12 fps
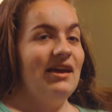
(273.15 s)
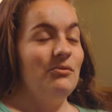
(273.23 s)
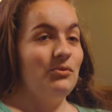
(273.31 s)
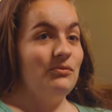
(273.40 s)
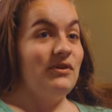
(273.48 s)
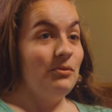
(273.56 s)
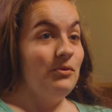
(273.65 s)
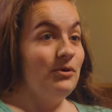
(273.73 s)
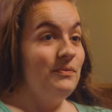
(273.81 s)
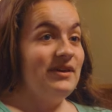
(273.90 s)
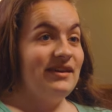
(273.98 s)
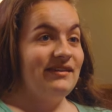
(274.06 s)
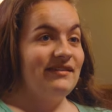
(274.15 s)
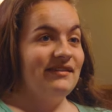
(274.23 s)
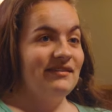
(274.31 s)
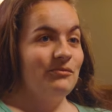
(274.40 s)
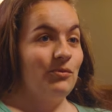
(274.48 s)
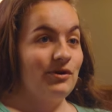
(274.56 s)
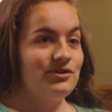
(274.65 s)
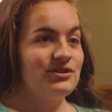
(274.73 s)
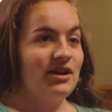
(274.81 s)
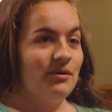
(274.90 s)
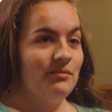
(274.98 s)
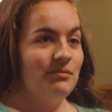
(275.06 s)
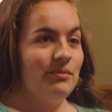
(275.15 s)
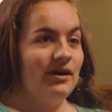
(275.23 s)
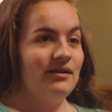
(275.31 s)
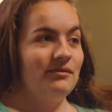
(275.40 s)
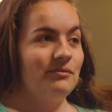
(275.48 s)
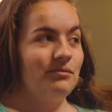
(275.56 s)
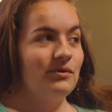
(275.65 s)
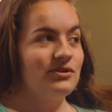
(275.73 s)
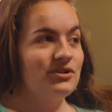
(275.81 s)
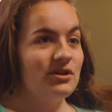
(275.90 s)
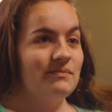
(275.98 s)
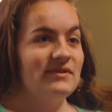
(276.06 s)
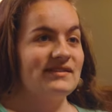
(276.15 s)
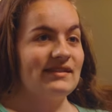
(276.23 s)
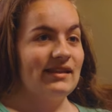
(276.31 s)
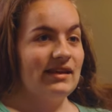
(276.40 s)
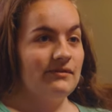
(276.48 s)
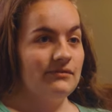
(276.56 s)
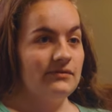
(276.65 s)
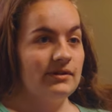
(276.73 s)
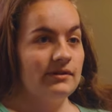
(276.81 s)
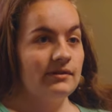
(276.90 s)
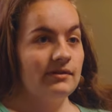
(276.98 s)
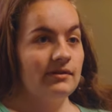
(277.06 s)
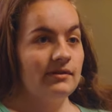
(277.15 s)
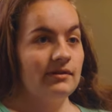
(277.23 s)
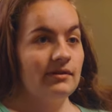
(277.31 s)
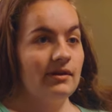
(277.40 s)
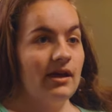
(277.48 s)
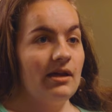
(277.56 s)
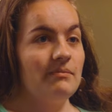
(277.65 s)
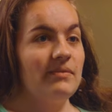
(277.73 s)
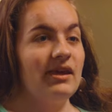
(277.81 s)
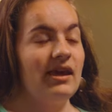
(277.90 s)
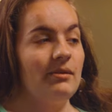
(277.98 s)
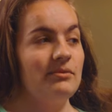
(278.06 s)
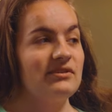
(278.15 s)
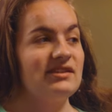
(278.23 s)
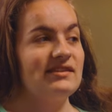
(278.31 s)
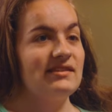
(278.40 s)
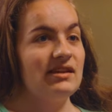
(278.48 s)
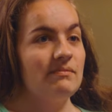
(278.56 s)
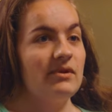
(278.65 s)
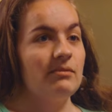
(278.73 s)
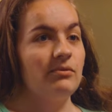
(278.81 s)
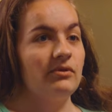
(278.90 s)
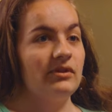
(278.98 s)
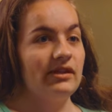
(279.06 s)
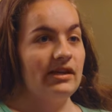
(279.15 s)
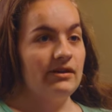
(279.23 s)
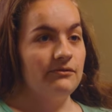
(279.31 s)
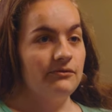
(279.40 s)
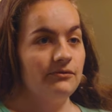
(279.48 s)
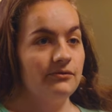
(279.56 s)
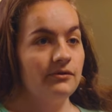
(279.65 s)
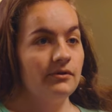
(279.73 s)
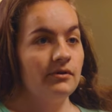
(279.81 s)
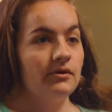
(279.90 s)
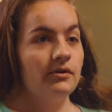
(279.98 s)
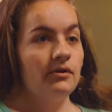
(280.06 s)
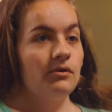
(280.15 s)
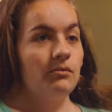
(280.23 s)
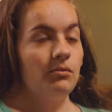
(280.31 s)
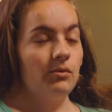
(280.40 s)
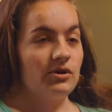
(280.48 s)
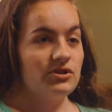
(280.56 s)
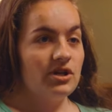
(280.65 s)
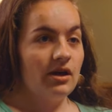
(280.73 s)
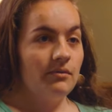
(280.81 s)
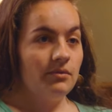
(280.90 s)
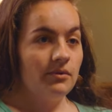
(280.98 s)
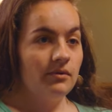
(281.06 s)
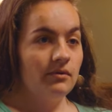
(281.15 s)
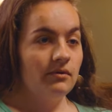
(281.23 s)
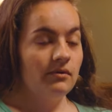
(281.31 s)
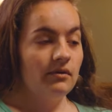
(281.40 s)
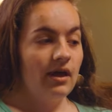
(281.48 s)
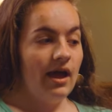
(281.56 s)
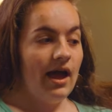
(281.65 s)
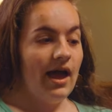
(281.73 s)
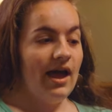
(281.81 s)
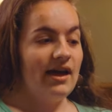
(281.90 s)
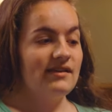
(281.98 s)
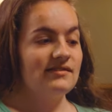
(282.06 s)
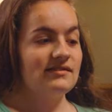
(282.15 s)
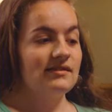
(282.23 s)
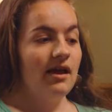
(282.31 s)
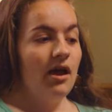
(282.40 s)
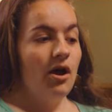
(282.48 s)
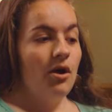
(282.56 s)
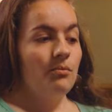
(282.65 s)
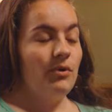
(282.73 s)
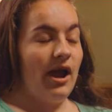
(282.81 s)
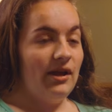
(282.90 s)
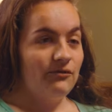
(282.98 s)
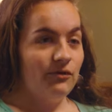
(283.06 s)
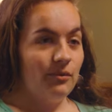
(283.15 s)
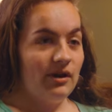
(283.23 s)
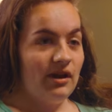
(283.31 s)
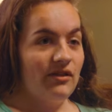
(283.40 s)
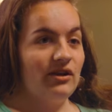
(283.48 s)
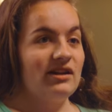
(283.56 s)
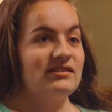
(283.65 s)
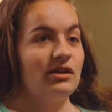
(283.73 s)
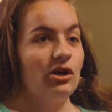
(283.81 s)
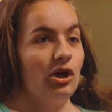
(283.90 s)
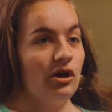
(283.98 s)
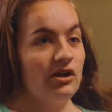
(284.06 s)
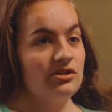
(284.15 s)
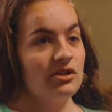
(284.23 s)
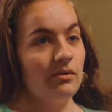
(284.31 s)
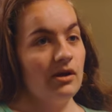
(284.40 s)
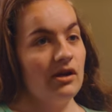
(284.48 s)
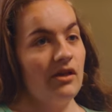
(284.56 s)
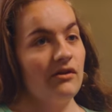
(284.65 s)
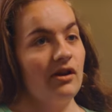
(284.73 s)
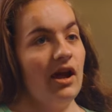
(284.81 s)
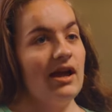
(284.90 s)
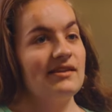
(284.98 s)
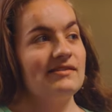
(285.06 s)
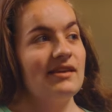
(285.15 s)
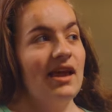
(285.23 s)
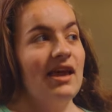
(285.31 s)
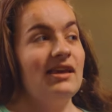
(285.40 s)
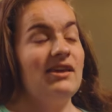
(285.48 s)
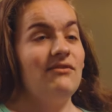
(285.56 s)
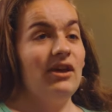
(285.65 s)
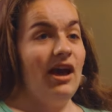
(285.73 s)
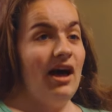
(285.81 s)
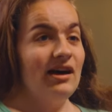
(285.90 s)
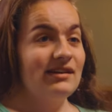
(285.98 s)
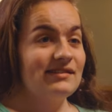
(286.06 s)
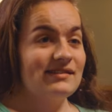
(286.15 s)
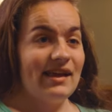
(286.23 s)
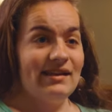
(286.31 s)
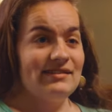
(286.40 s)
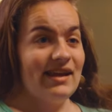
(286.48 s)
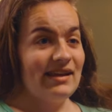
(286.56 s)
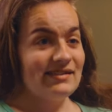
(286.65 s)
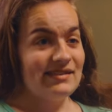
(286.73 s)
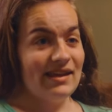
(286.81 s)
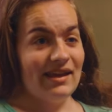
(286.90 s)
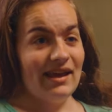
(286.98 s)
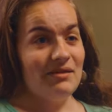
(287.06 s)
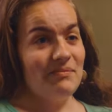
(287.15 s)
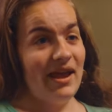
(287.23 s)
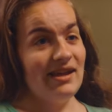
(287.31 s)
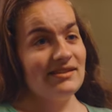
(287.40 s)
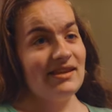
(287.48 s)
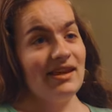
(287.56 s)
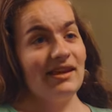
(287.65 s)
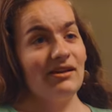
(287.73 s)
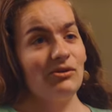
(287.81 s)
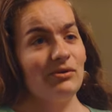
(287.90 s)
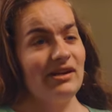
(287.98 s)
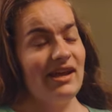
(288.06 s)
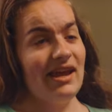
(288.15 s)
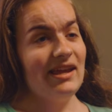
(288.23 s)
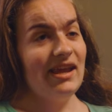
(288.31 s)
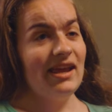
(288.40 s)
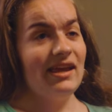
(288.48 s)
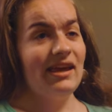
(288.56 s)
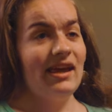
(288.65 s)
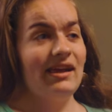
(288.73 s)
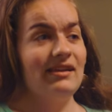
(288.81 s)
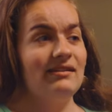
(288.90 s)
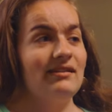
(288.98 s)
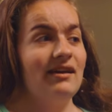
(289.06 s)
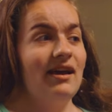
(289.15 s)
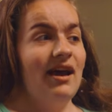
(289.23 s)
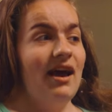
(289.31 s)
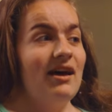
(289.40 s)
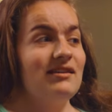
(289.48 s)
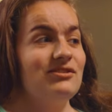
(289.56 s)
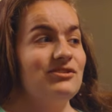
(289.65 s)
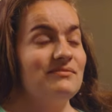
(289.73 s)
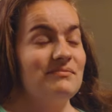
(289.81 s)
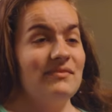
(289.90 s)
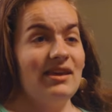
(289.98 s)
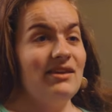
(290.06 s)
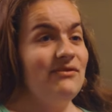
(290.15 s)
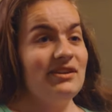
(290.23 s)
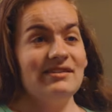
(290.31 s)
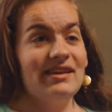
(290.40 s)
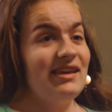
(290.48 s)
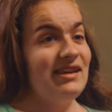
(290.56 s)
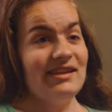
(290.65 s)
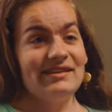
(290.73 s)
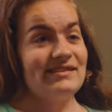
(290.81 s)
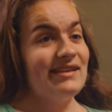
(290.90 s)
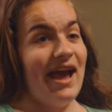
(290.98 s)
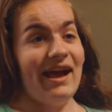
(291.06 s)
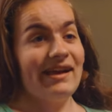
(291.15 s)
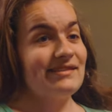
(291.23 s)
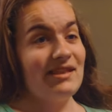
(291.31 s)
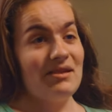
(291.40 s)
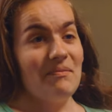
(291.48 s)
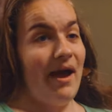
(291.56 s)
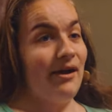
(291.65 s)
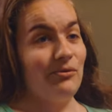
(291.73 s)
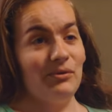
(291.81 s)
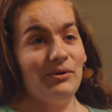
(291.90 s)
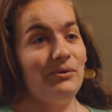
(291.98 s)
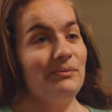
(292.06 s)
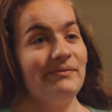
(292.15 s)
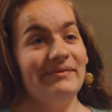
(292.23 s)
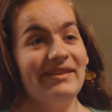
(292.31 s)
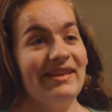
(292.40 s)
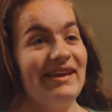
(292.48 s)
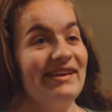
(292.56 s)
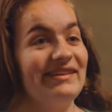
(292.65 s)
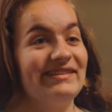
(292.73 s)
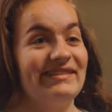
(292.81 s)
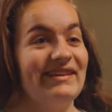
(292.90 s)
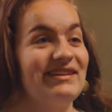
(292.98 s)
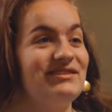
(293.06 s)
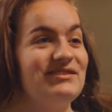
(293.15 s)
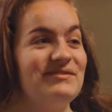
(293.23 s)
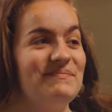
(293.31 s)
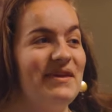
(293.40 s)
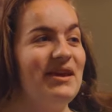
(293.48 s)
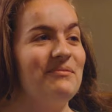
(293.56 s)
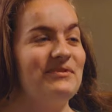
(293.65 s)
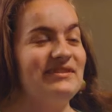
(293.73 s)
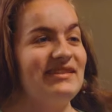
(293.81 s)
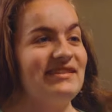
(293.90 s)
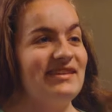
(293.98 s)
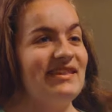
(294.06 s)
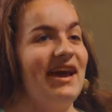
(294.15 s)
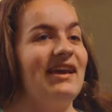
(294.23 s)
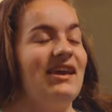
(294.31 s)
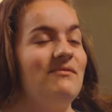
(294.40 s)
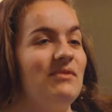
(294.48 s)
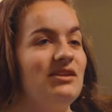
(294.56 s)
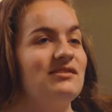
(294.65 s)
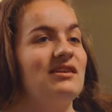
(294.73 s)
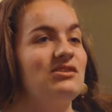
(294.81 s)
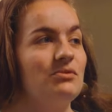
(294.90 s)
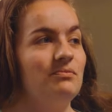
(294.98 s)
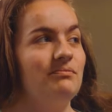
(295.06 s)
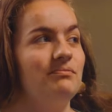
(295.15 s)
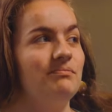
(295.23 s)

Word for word: it w- there will be worship, but worship is lived. And being able to see people live worship as praying for one another, as encouraging one another, as giving hugs and dancing and painting and creating and even eating snacks in the back room. Like just being able to see that gave me such a